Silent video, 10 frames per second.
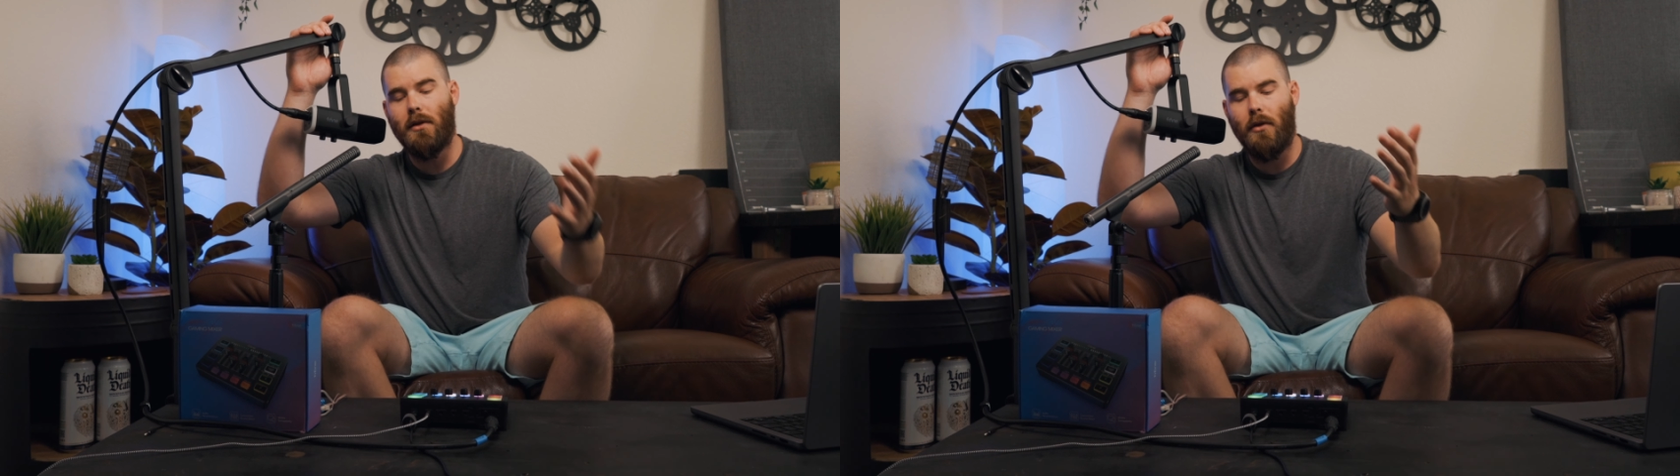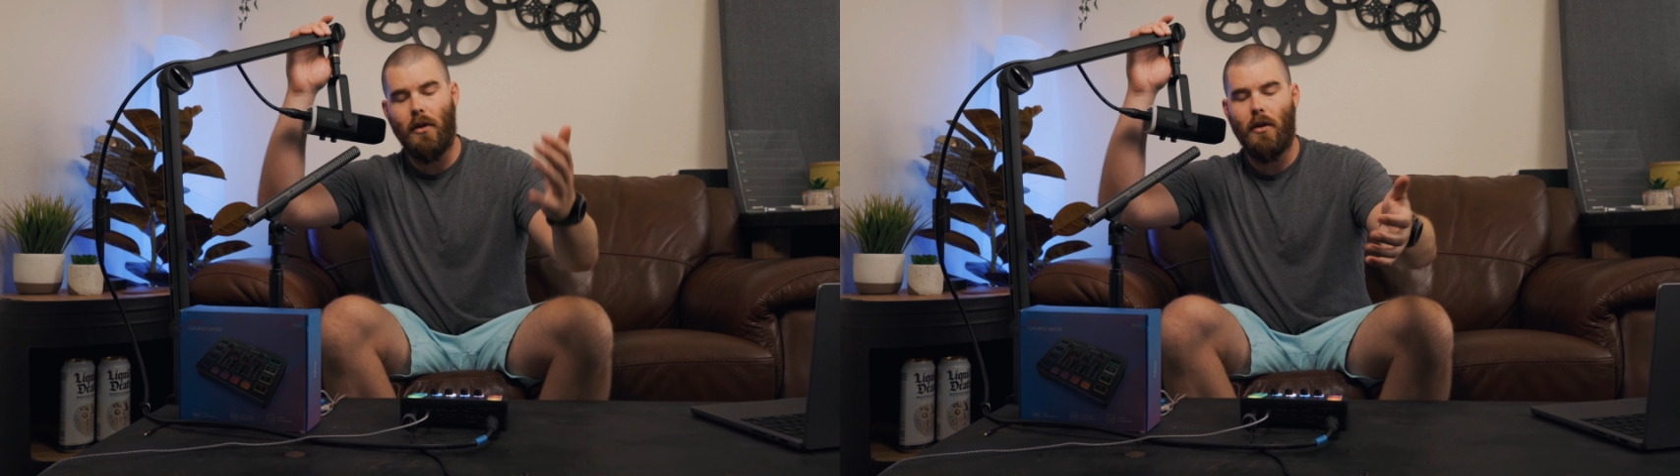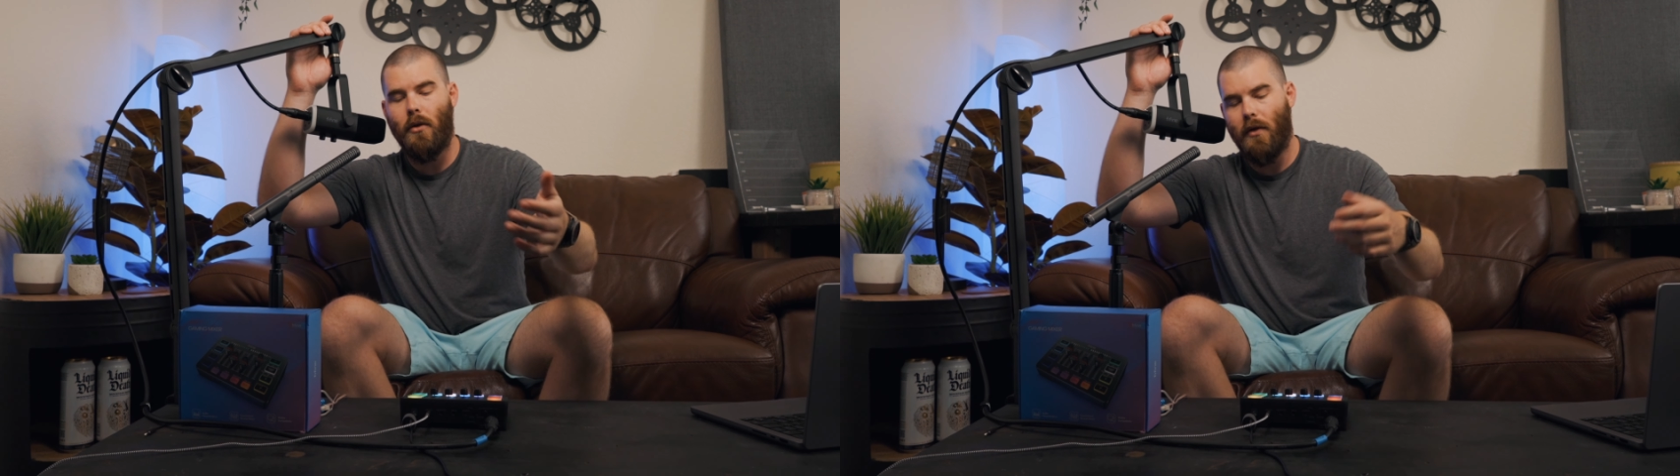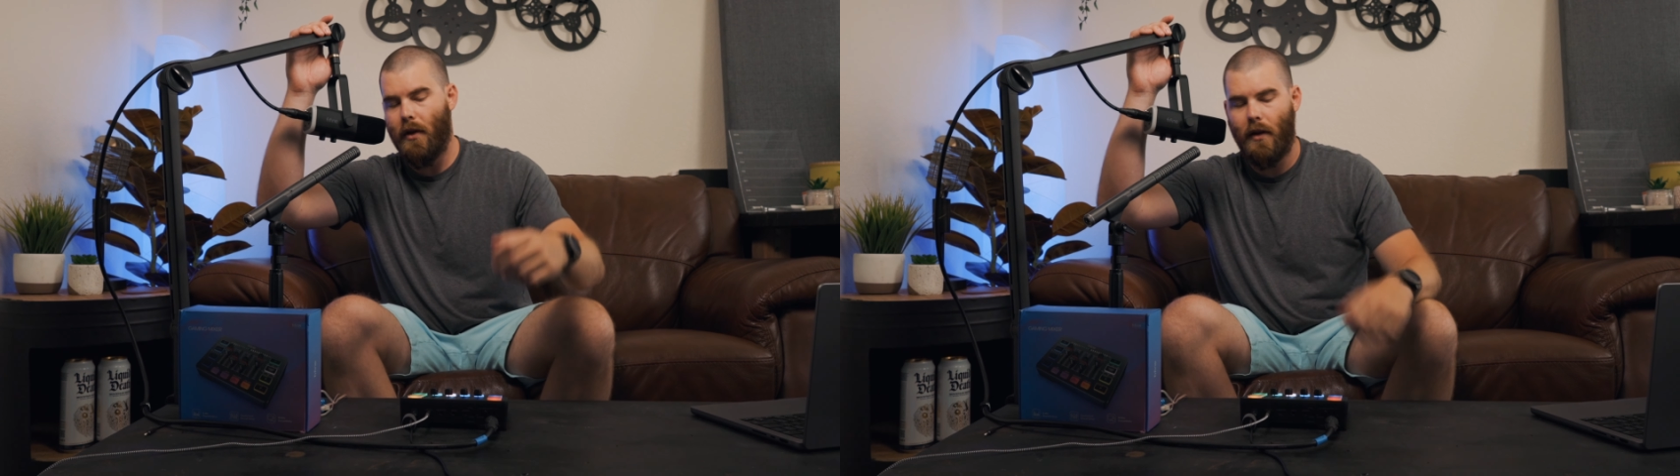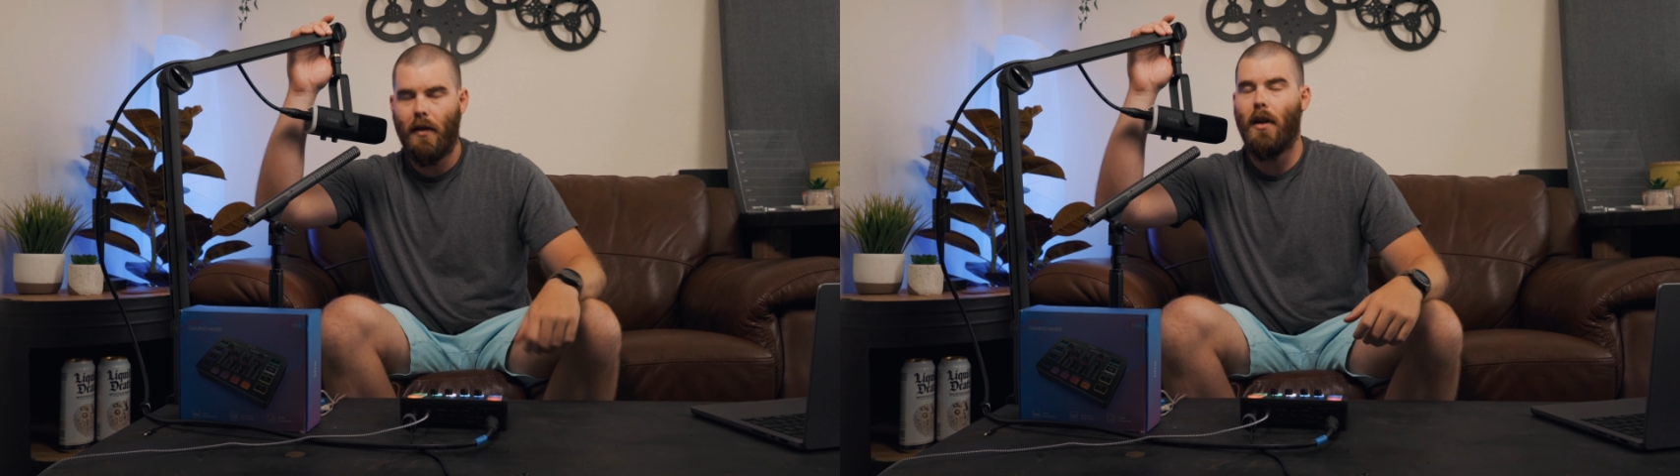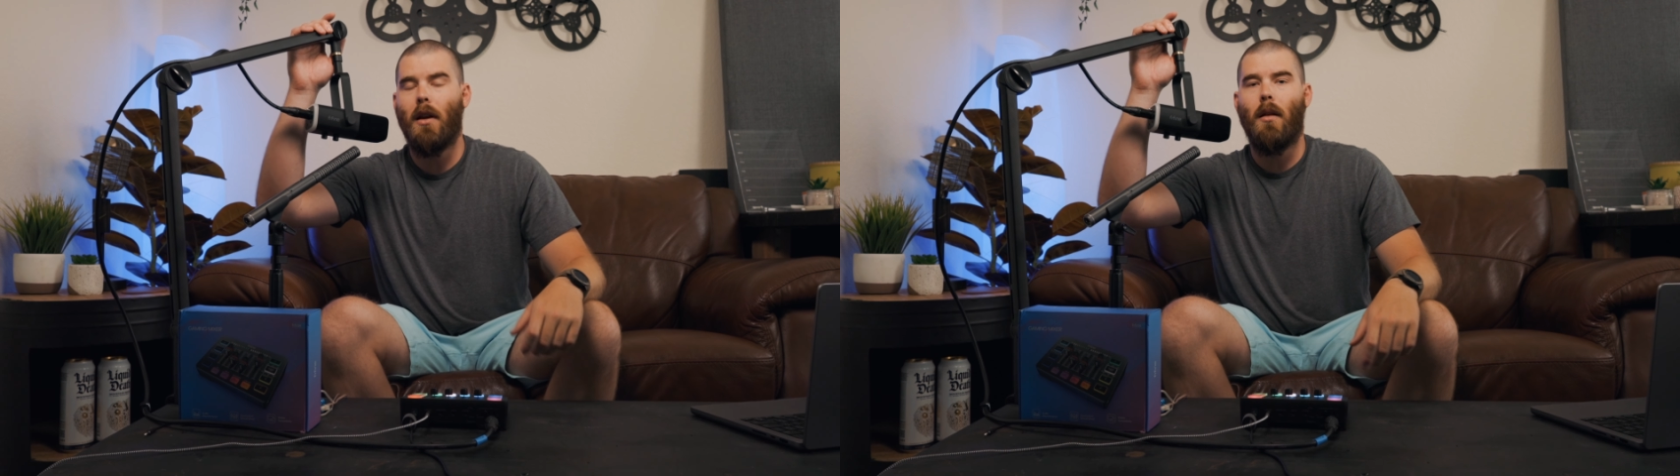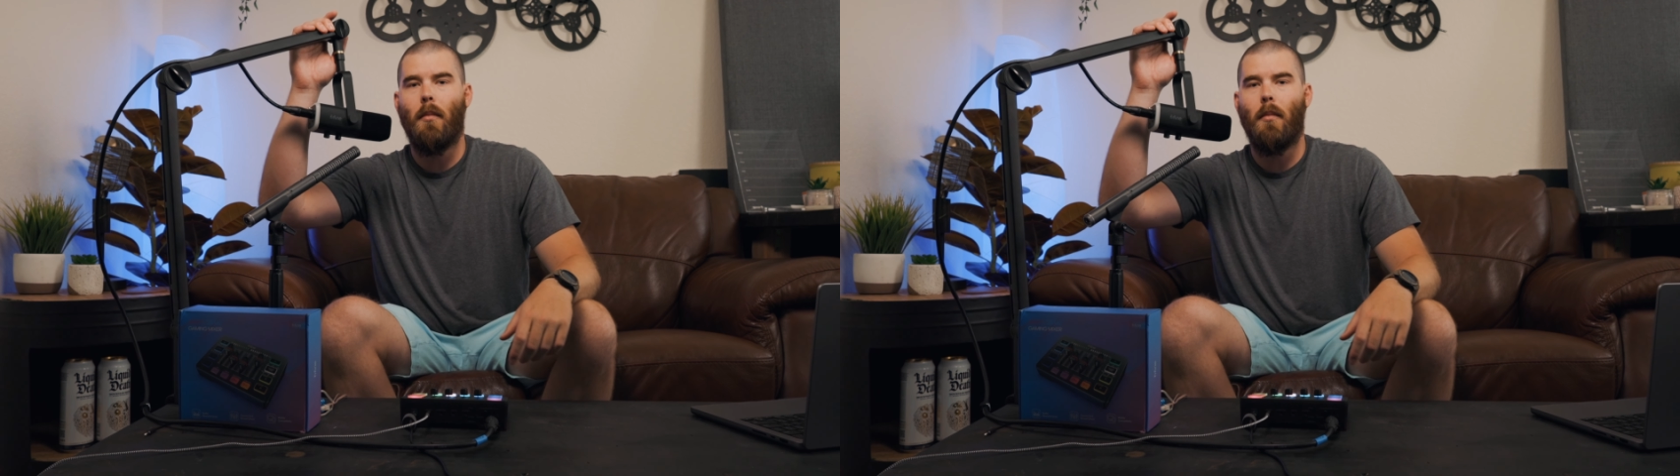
so you can use this in